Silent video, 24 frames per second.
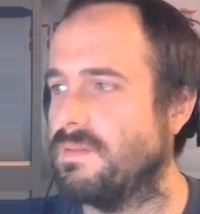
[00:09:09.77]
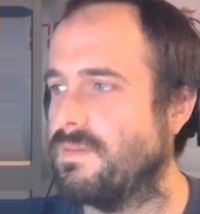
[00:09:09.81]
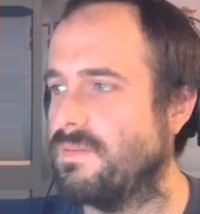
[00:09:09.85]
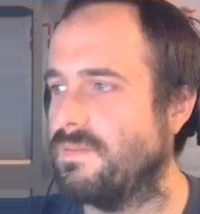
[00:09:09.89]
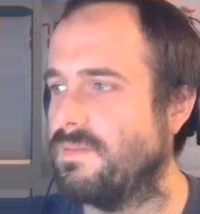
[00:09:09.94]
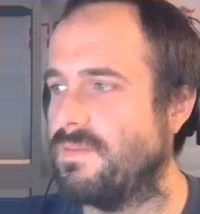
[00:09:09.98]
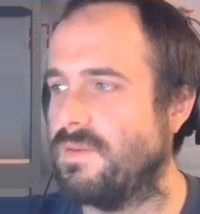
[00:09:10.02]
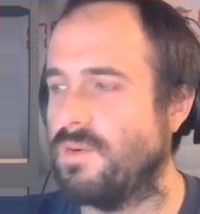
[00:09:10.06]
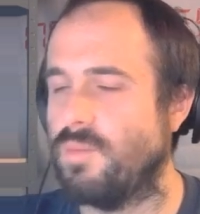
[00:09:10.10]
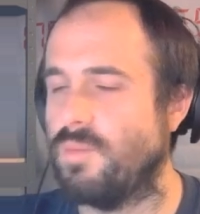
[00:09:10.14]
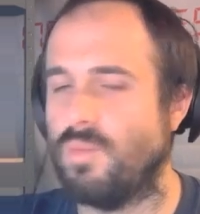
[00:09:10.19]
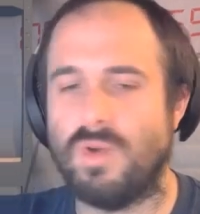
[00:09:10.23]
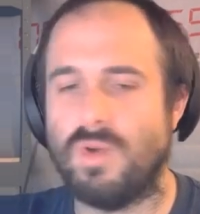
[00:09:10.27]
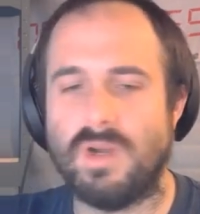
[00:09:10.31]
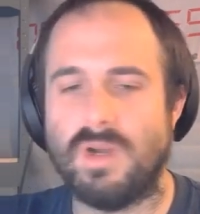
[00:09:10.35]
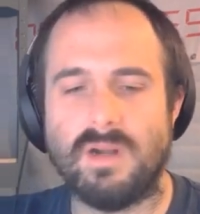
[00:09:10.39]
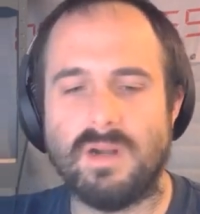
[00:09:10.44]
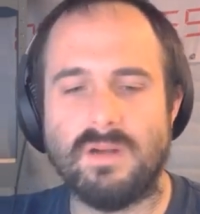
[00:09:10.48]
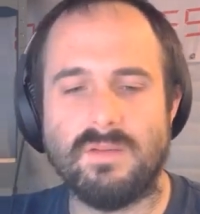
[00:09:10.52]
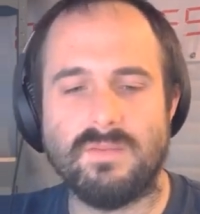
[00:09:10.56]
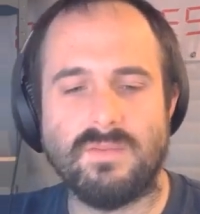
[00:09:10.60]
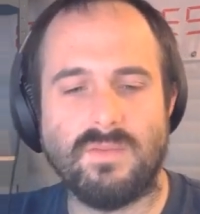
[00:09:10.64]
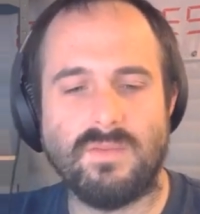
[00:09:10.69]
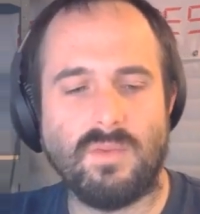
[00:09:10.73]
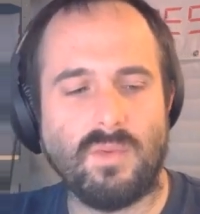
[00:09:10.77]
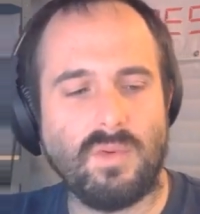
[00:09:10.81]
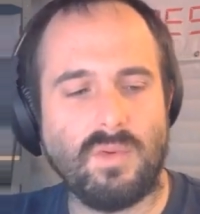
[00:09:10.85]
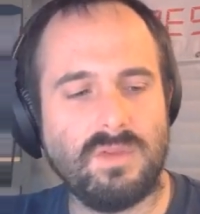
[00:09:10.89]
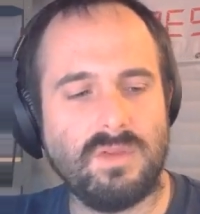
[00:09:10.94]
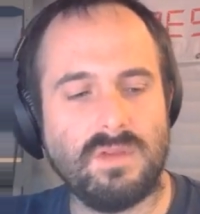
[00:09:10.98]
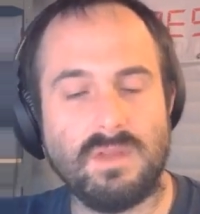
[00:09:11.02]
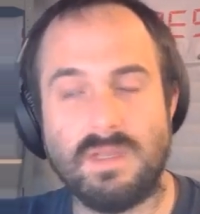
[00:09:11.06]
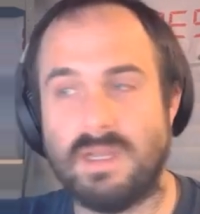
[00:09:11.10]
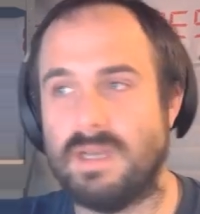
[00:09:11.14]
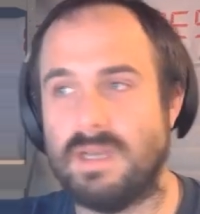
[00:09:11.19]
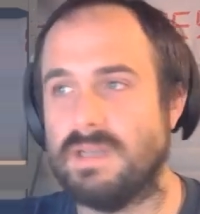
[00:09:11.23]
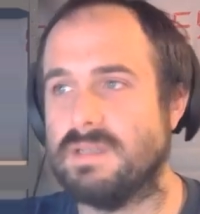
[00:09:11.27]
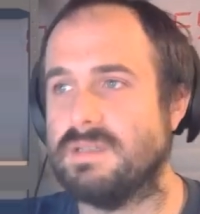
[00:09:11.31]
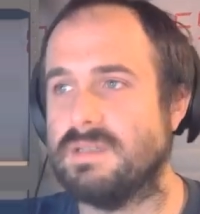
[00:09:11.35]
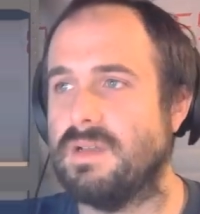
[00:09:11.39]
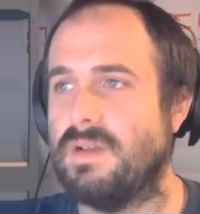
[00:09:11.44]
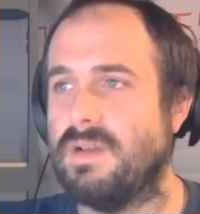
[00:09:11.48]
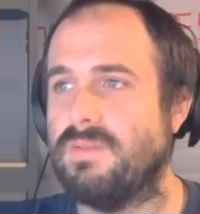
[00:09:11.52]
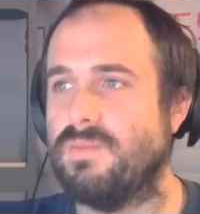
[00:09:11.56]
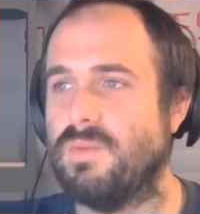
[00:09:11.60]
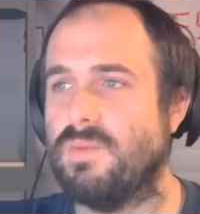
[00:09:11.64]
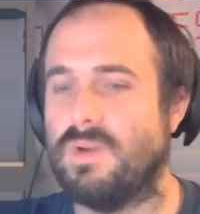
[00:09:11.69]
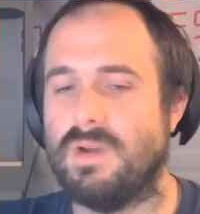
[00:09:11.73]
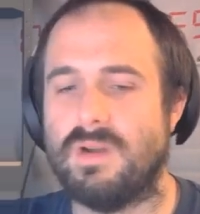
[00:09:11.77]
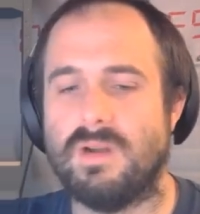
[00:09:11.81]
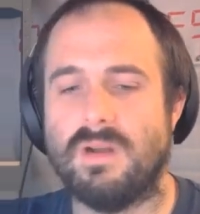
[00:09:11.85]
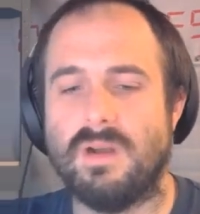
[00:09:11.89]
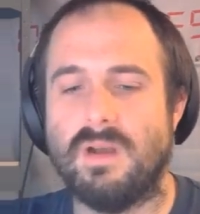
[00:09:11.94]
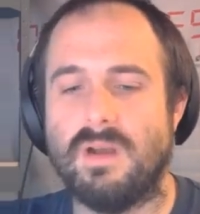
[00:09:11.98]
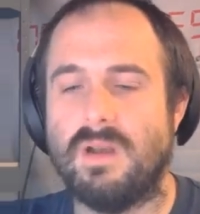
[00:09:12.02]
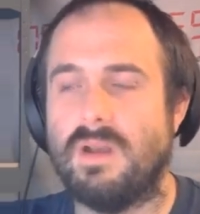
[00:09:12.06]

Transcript: firmware for the latest software,